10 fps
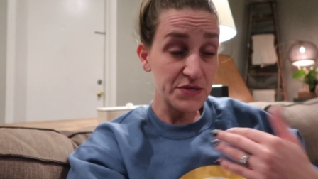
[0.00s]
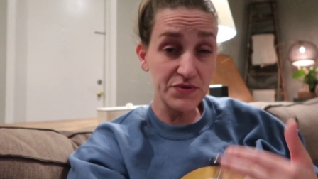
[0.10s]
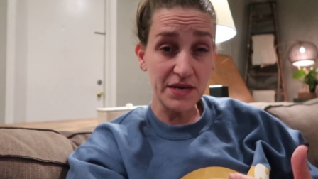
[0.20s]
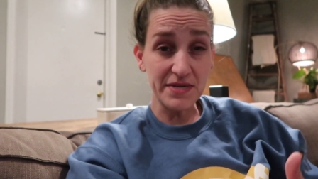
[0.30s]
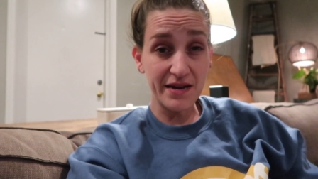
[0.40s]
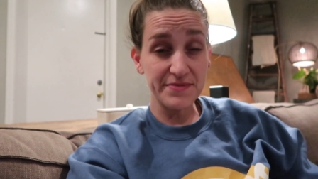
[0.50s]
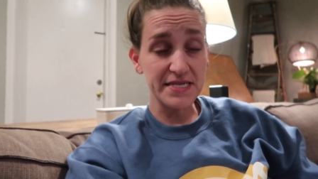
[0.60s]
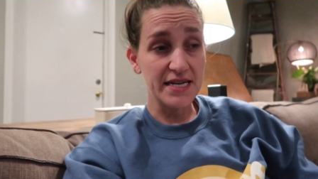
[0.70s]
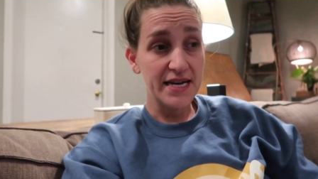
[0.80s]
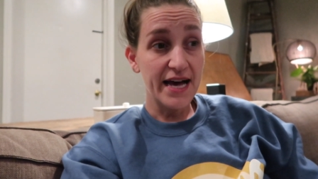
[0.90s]
So
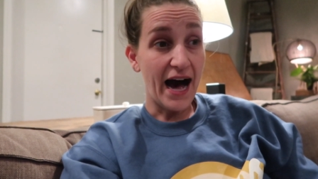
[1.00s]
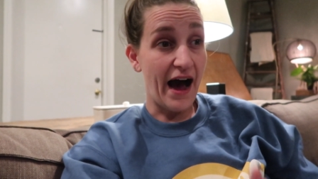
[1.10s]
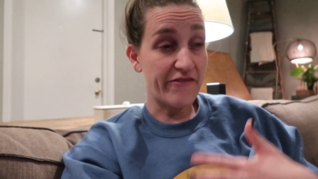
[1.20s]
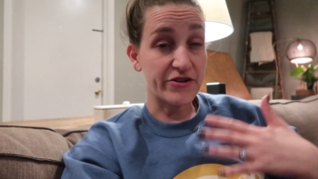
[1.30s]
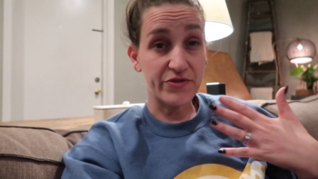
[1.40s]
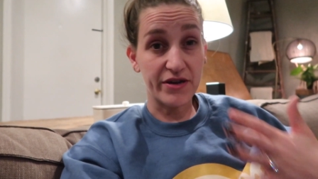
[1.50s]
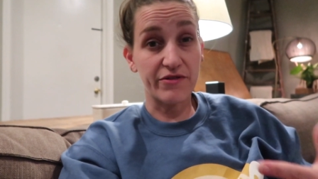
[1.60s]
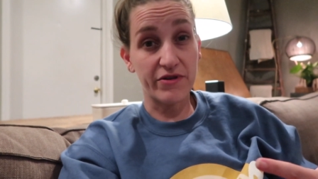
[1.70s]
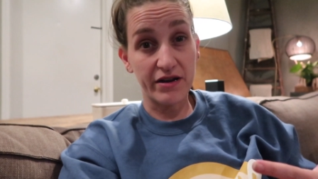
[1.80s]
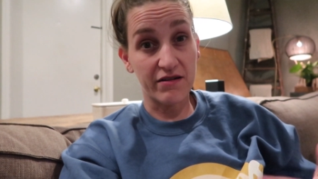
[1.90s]
sometimes after
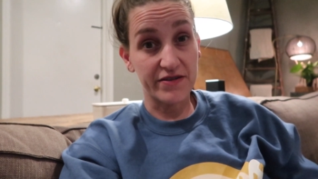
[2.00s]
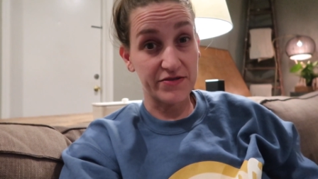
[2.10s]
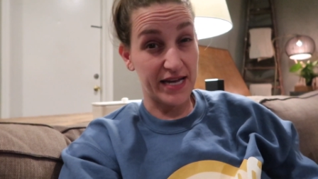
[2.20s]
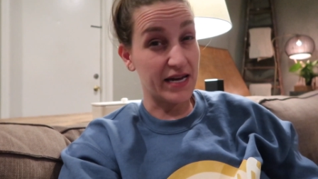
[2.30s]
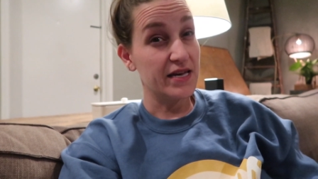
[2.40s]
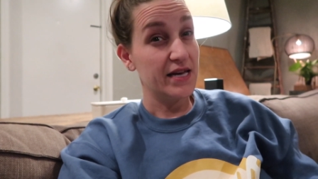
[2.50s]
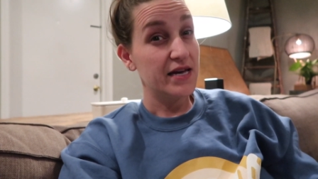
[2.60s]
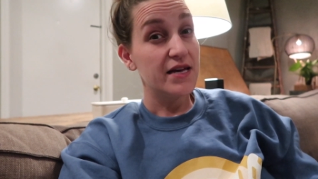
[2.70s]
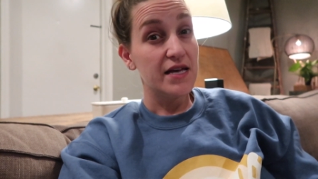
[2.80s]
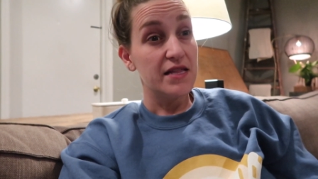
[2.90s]
doing three interviews, like,
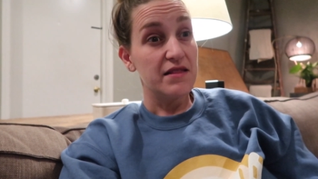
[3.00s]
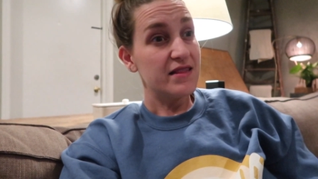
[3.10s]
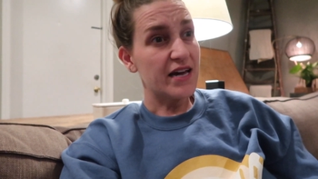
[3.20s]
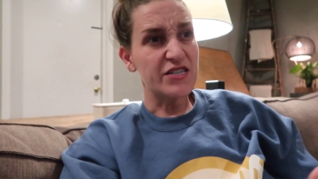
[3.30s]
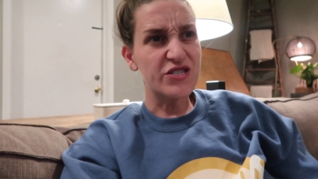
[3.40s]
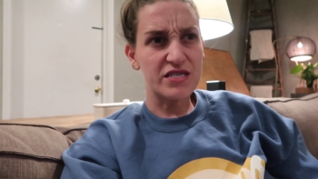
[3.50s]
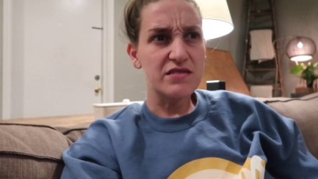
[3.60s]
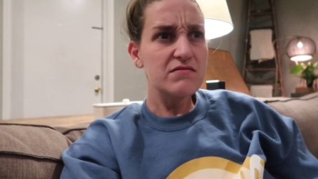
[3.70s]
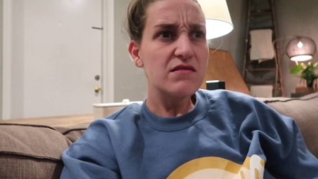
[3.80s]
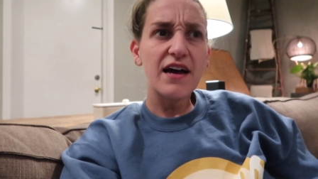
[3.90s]
it's
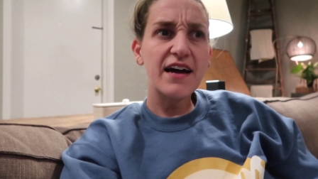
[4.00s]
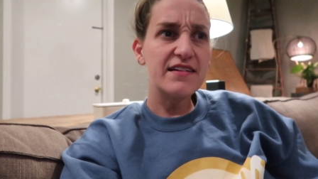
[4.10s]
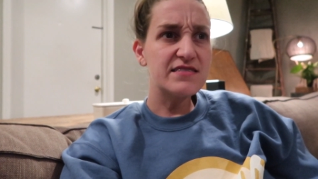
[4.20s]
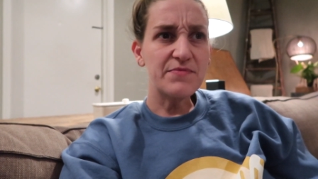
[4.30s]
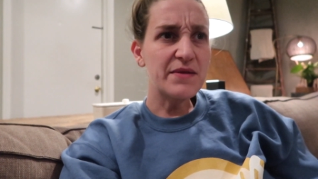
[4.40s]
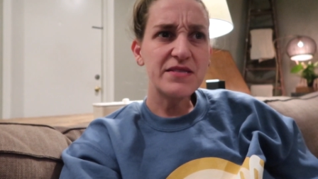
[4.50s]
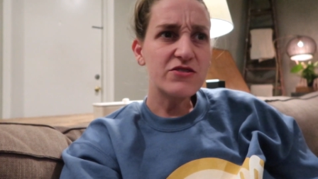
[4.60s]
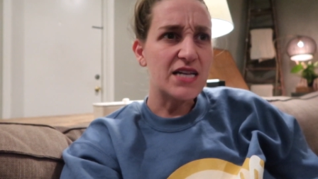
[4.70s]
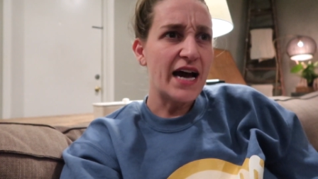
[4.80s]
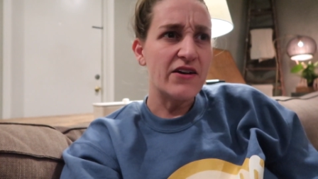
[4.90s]
just, sometimes
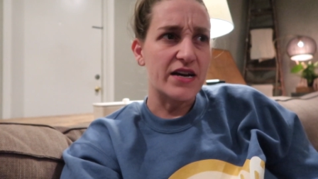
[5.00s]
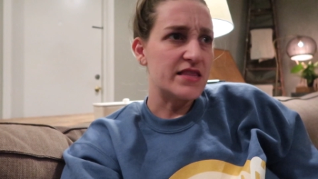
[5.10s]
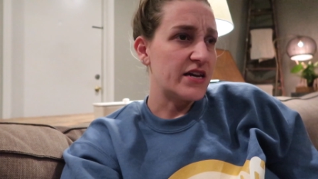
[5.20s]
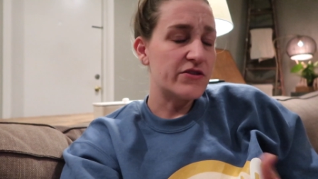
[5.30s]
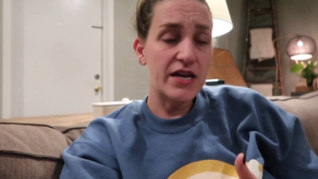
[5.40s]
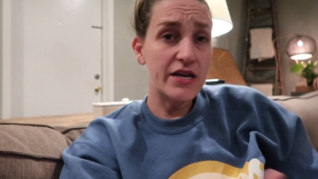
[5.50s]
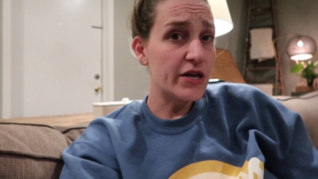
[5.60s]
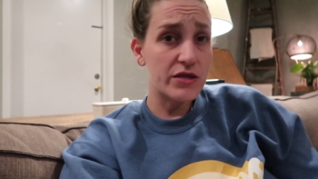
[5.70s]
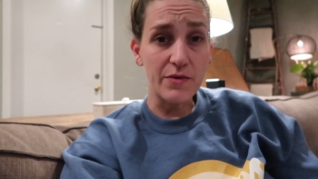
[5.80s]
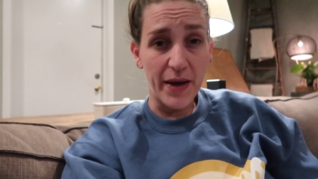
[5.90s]
they're tiring. They, in
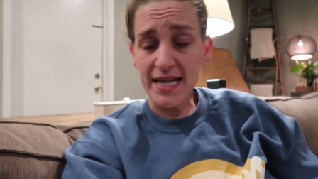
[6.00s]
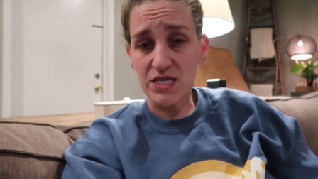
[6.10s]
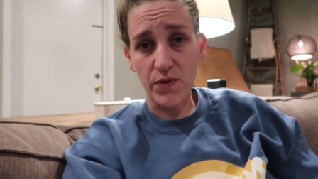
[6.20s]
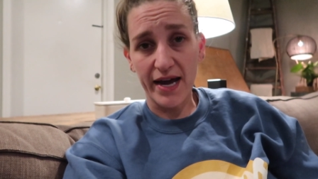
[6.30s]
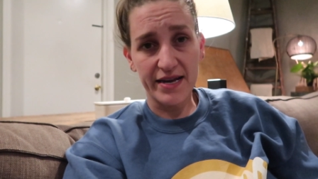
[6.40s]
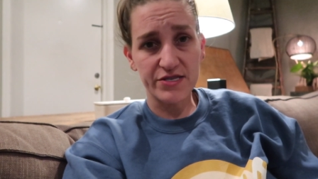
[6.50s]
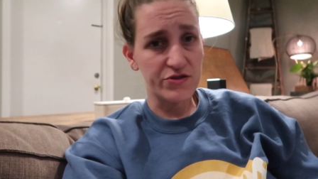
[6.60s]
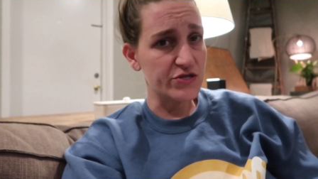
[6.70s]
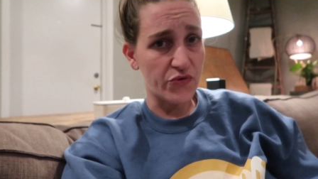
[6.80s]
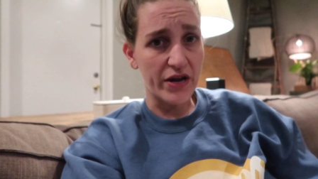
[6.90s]
the, the best way, because
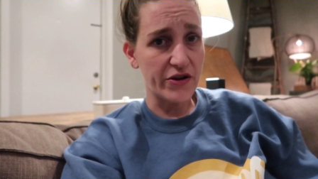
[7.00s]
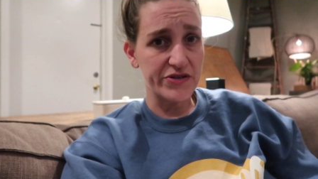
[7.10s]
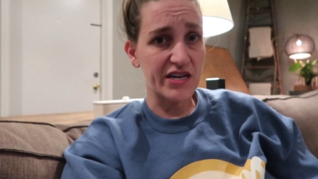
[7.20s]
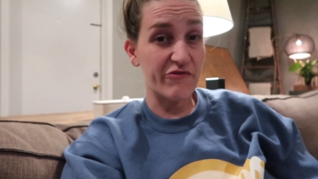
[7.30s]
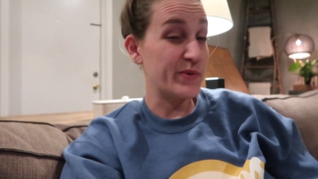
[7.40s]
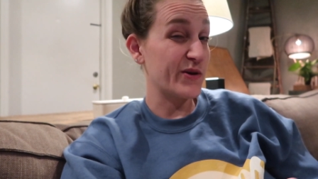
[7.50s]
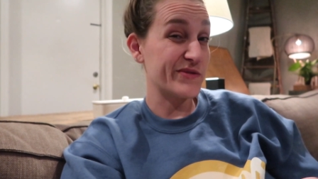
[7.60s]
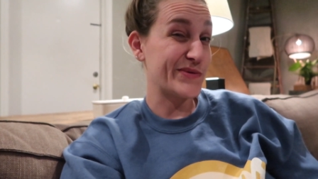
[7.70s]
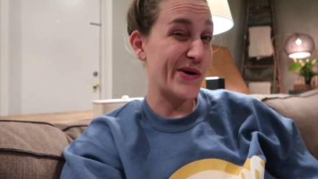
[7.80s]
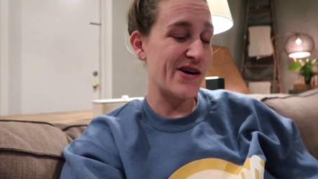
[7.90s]
you're enjoying yourself, but you're
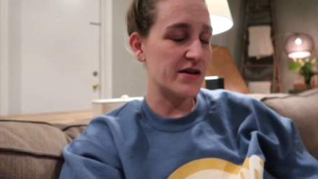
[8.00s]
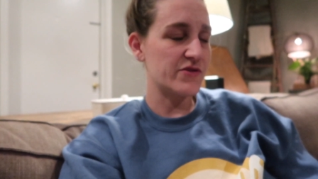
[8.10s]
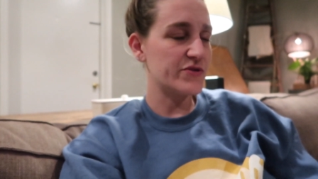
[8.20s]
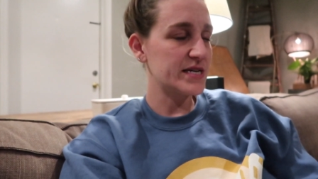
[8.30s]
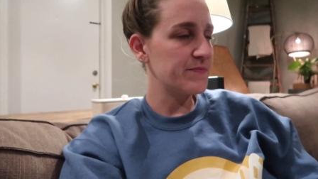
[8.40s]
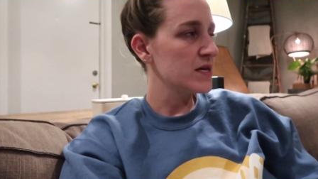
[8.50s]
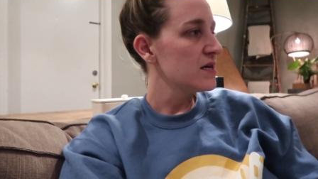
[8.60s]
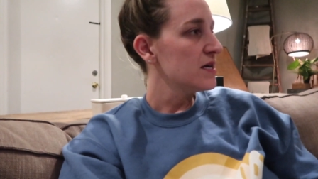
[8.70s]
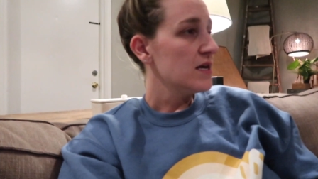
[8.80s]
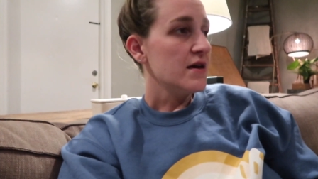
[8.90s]
also on the whole time.
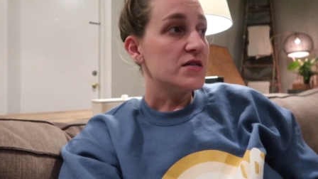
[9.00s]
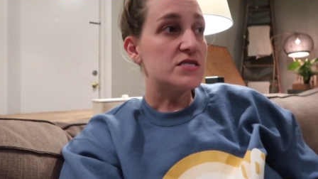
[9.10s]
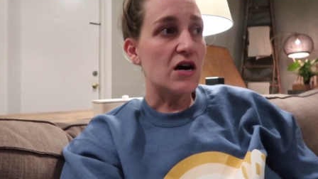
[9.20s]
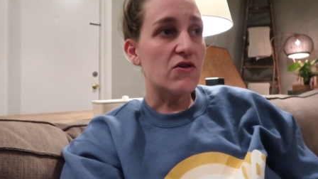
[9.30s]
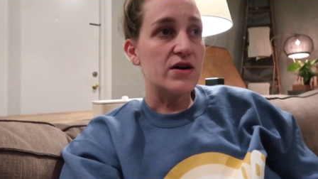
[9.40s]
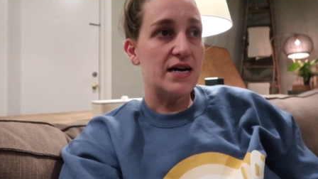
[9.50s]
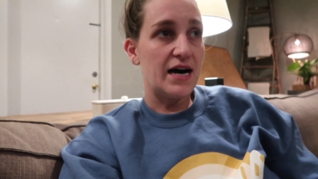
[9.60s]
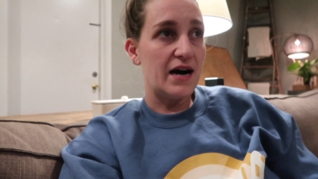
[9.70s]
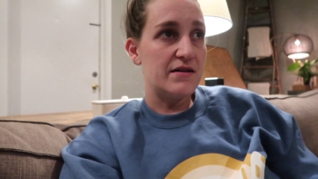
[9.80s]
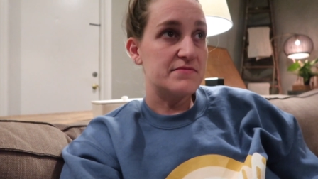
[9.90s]
So,
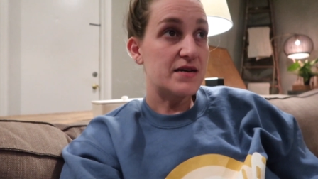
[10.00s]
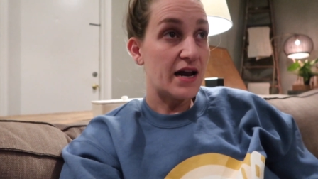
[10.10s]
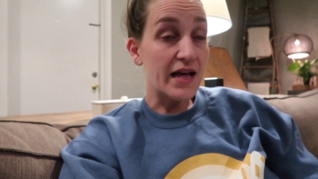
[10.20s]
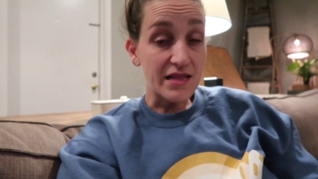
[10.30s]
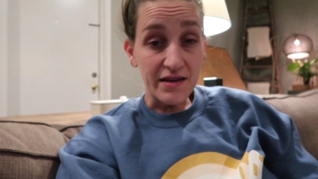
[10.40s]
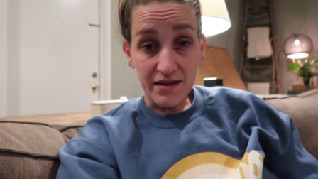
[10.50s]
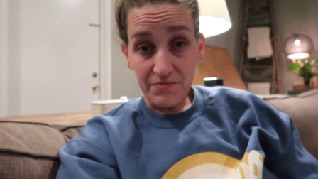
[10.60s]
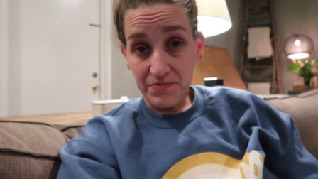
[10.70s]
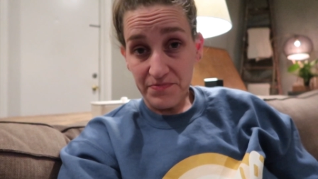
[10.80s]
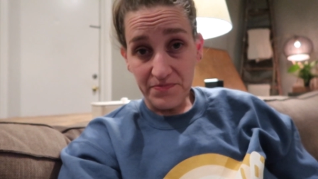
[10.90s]
um, got out of
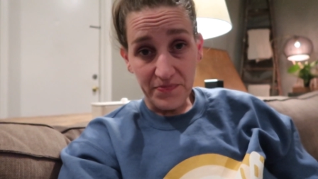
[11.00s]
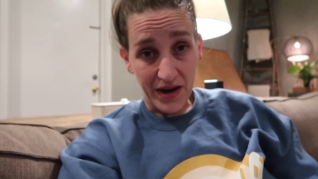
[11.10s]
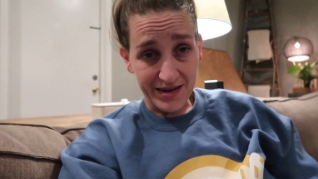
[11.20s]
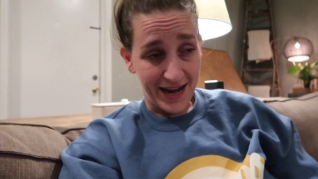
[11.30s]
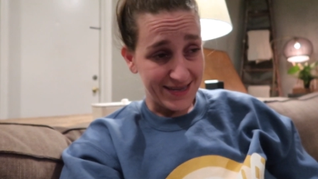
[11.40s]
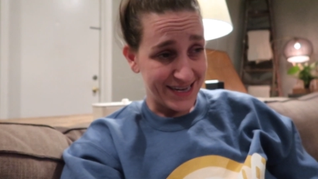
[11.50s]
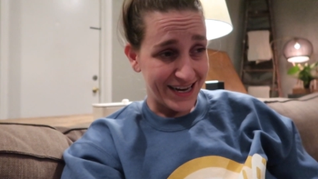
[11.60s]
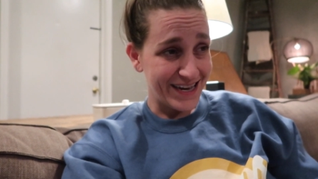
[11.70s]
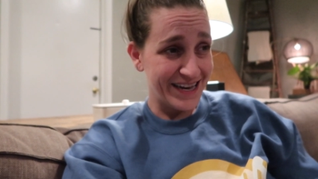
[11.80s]
it, podcasting,